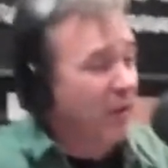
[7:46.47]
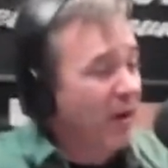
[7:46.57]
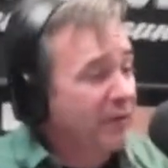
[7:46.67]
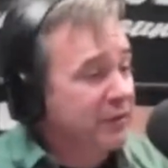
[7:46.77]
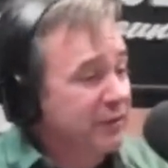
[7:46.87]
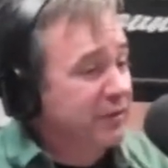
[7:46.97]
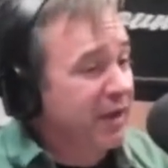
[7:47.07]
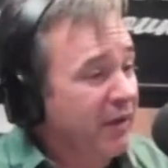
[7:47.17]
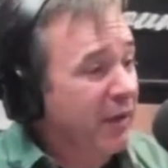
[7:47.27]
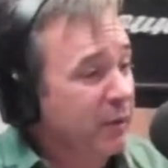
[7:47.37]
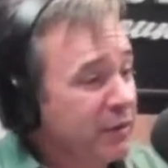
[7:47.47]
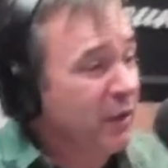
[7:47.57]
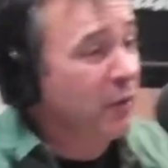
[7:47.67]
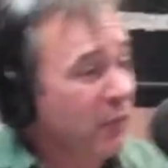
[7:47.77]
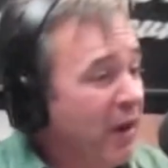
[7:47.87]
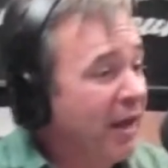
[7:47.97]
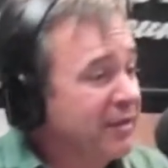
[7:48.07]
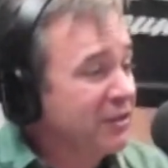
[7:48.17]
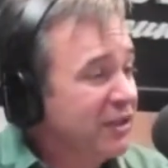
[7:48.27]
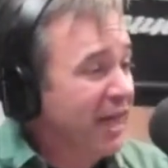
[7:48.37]
officers, how they were told not
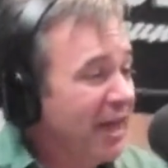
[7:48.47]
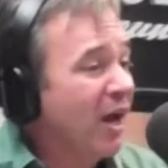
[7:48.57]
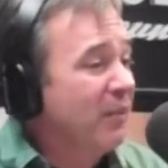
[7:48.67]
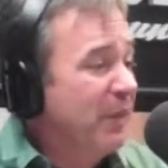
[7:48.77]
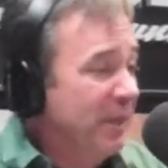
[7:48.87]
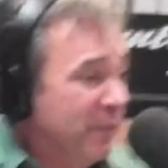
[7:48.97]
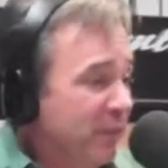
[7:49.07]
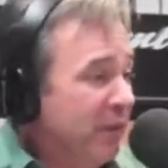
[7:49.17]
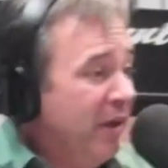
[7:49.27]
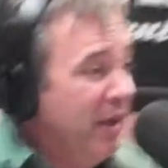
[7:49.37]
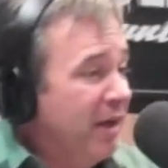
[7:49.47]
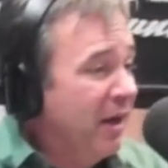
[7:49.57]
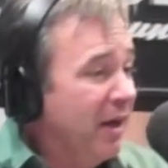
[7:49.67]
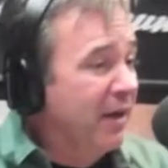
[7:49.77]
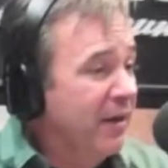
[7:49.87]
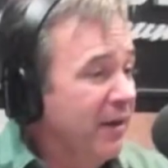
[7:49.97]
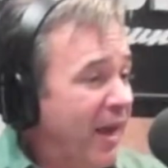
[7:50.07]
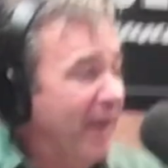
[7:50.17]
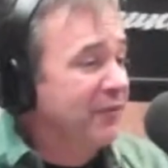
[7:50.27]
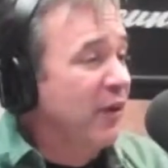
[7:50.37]
to check on people
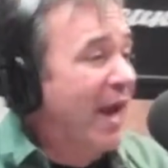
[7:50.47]
after